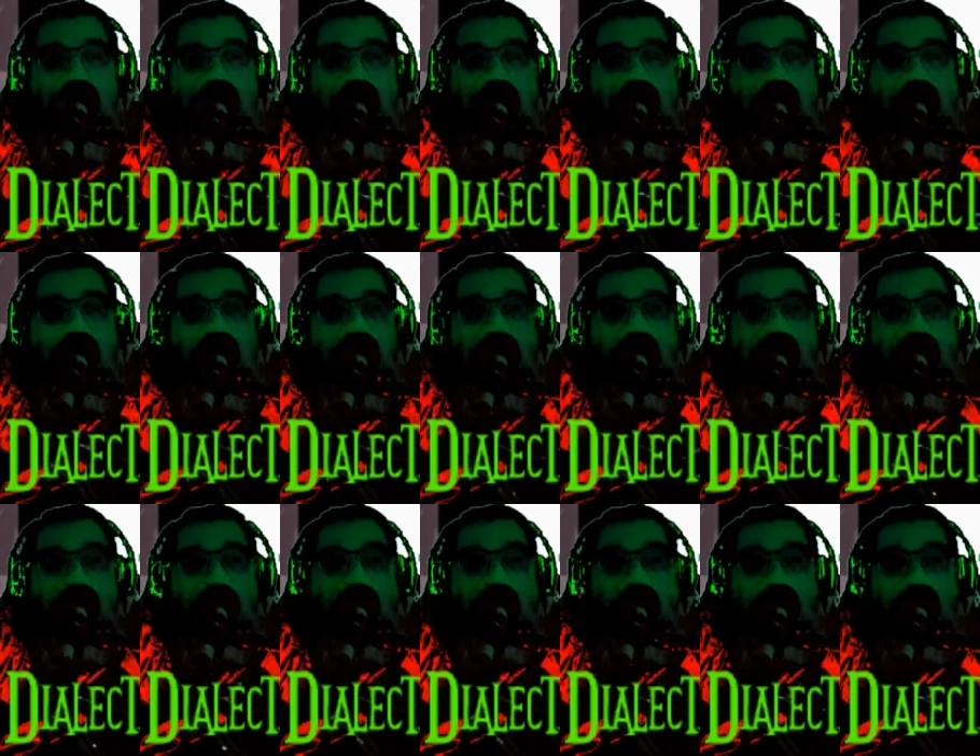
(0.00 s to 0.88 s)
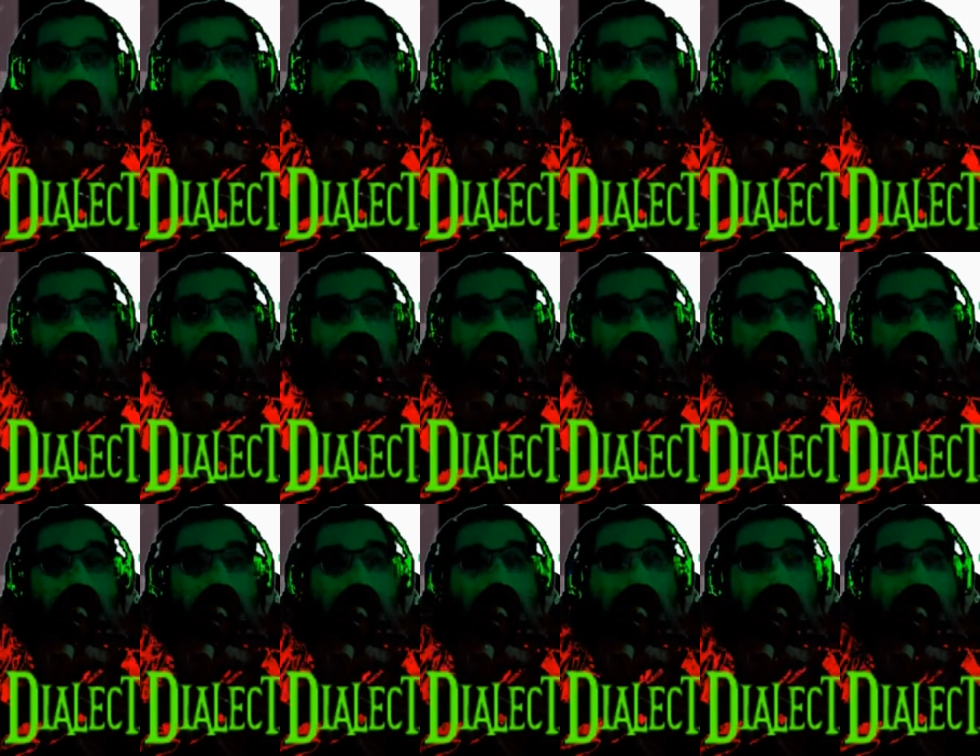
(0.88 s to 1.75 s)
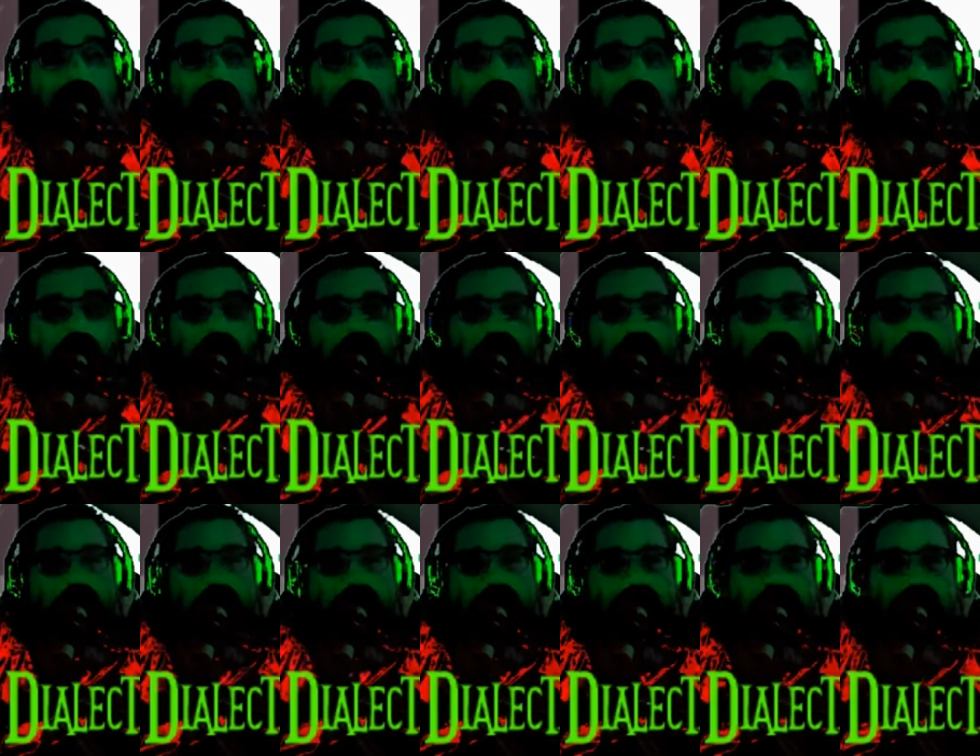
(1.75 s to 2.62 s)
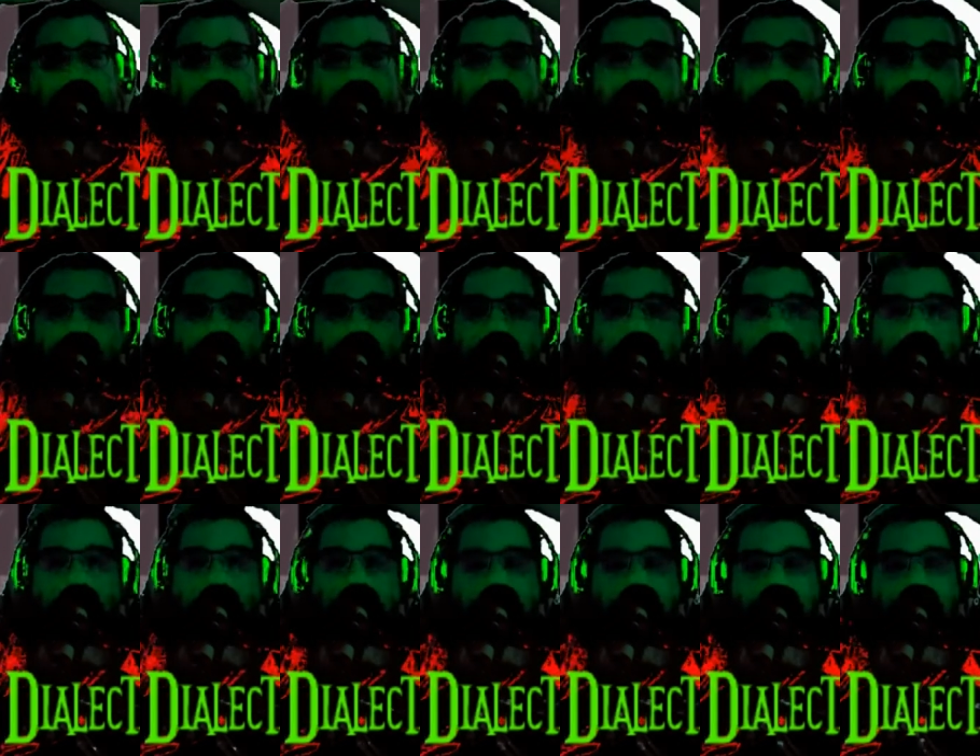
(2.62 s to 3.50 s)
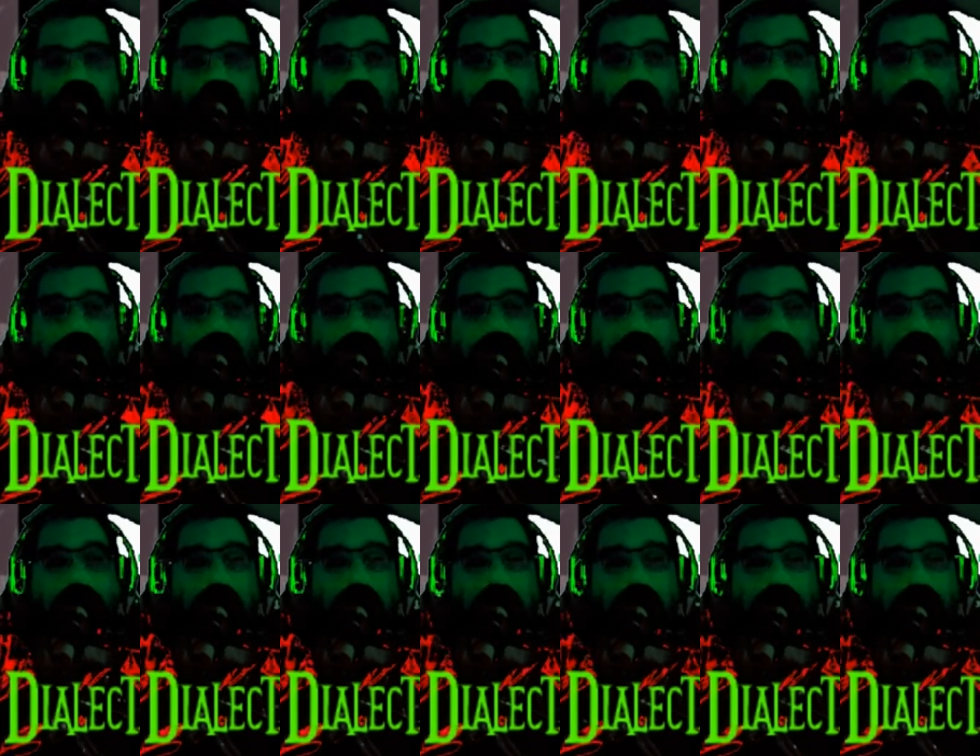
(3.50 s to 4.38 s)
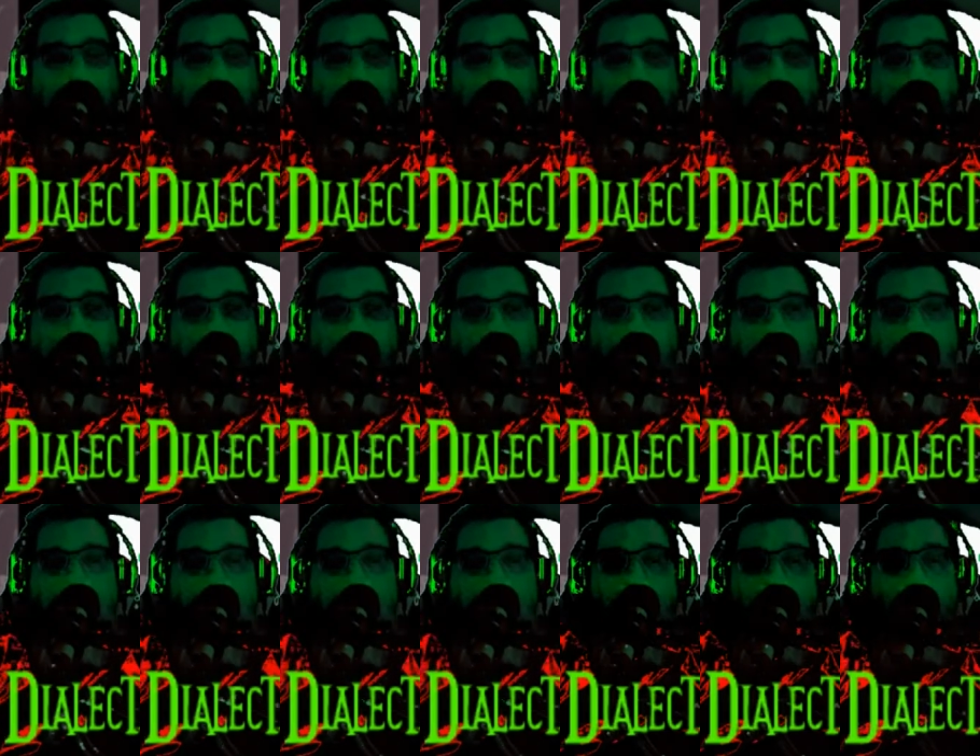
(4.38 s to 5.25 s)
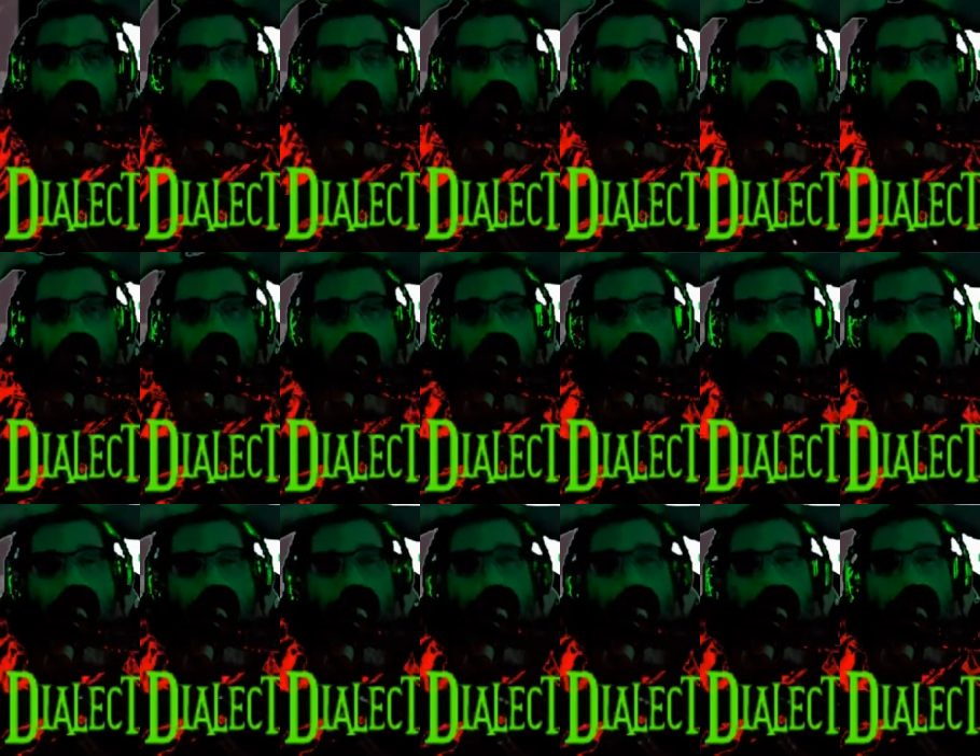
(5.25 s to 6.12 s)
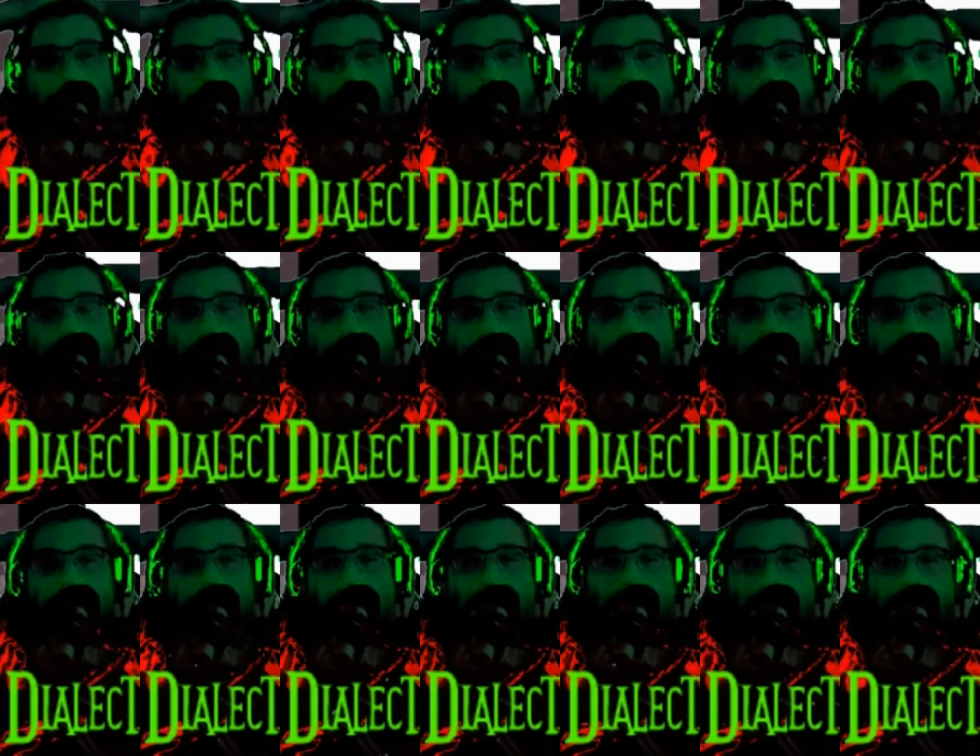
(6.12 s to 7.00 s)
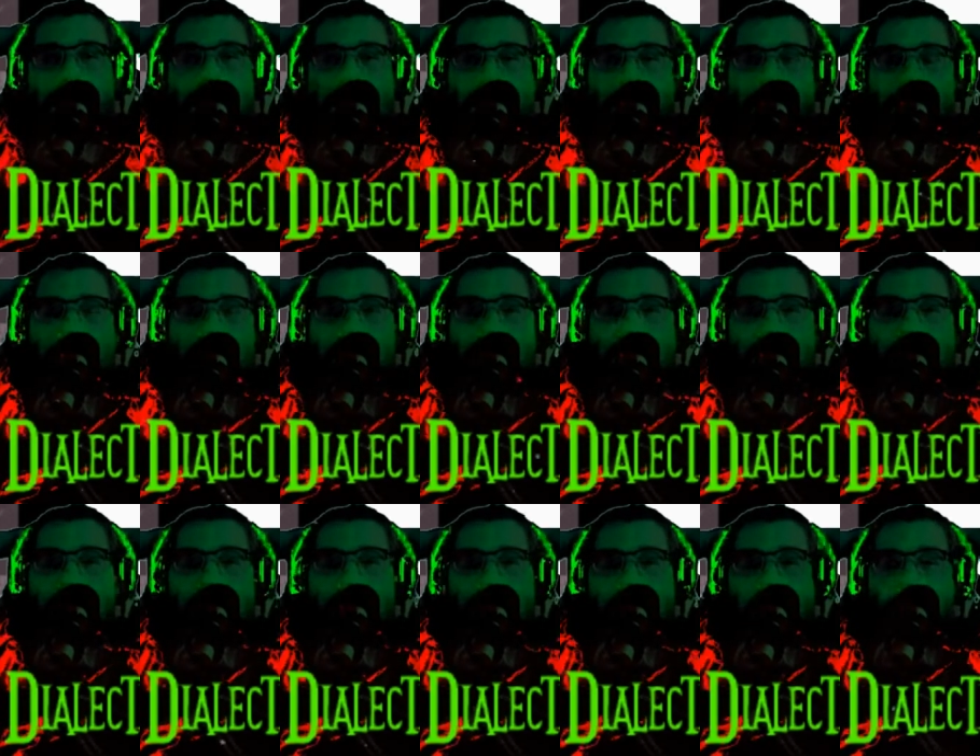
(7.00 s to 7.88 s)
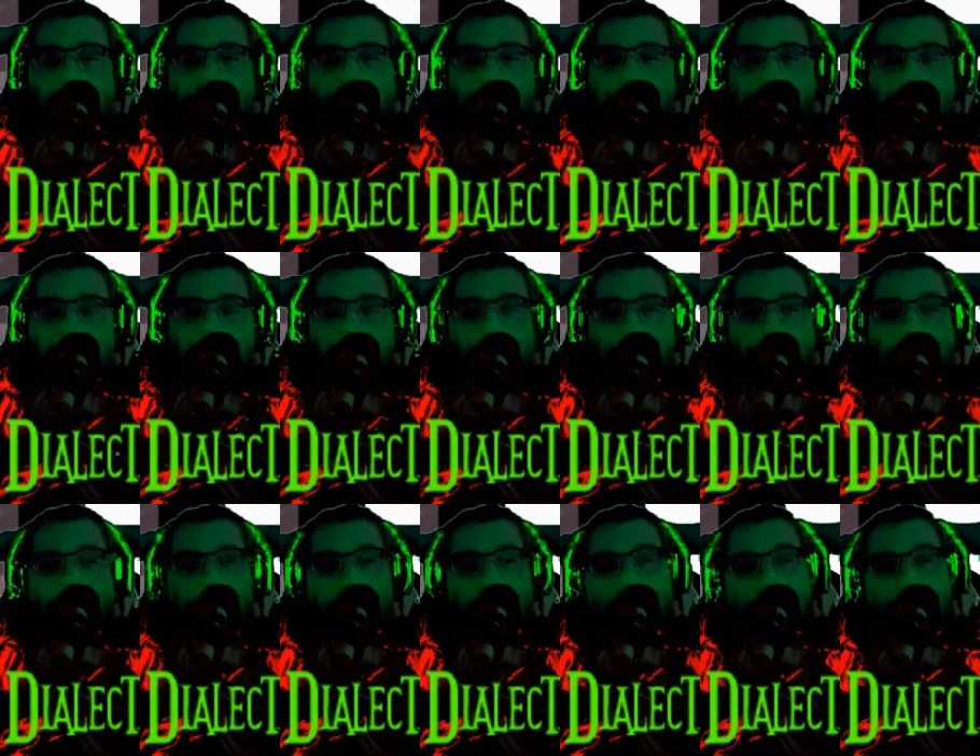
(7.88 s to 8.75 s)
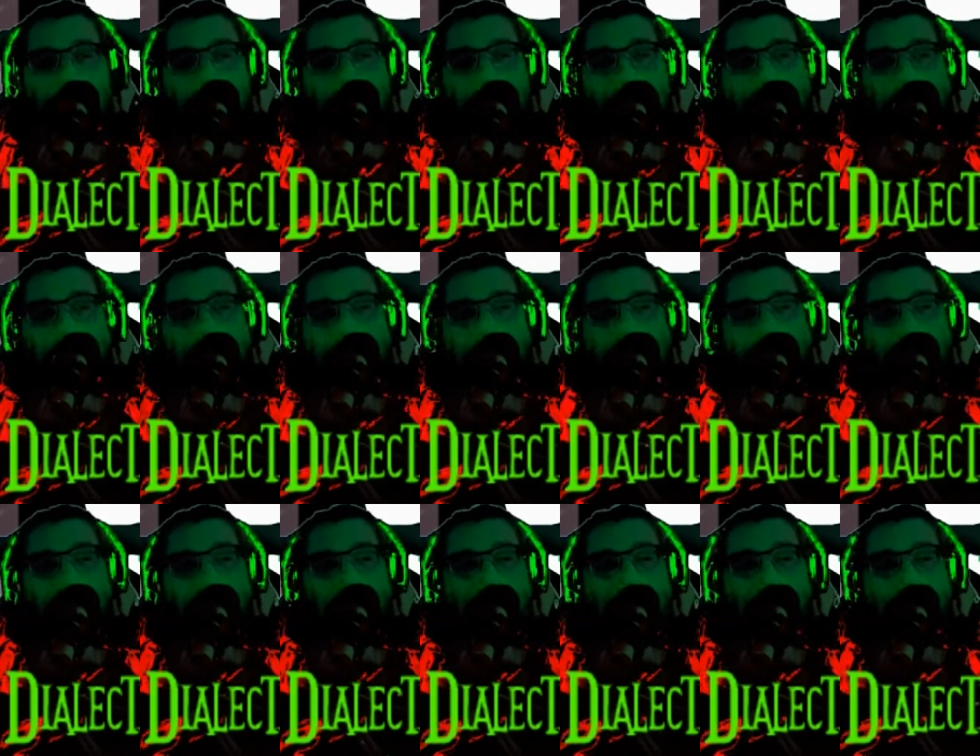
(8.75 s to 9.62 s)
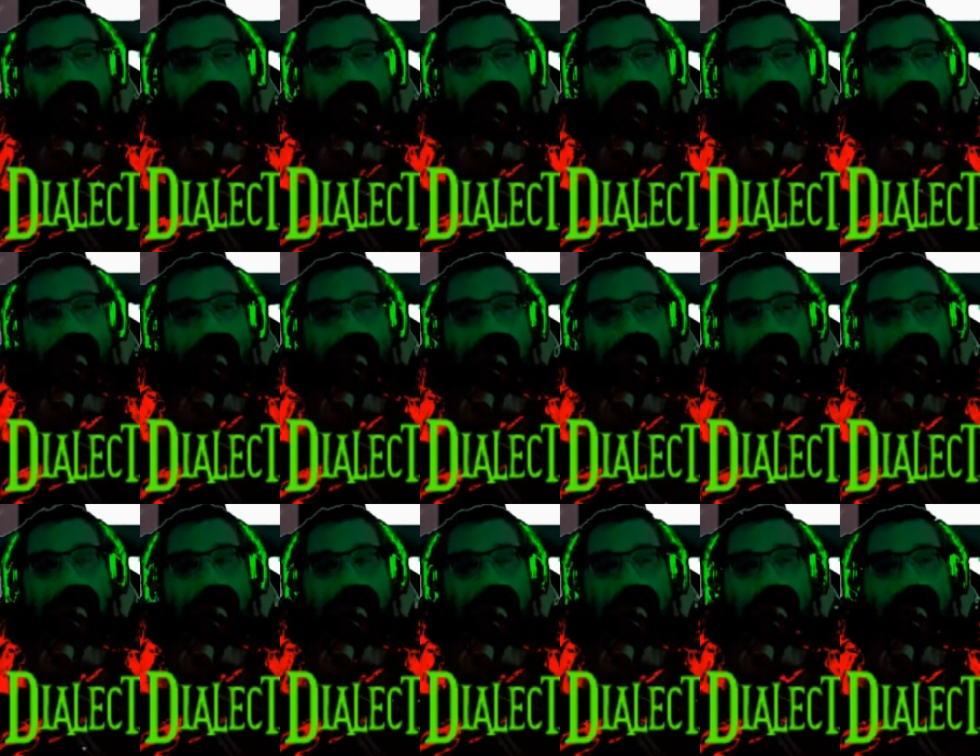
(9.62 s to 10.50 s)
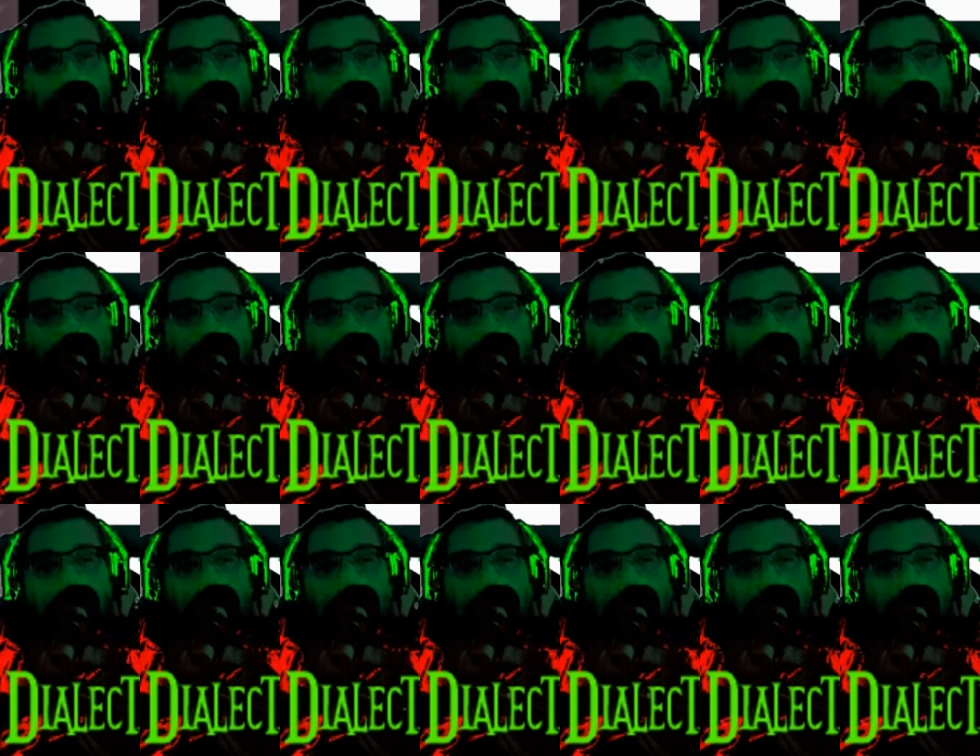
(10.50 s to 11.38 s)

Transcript: and they're freaking geniuses. So you have no idea. I don't know the totality of this woman. I don't want to assume too much here, but these people, Glenn Beck and all the rest, they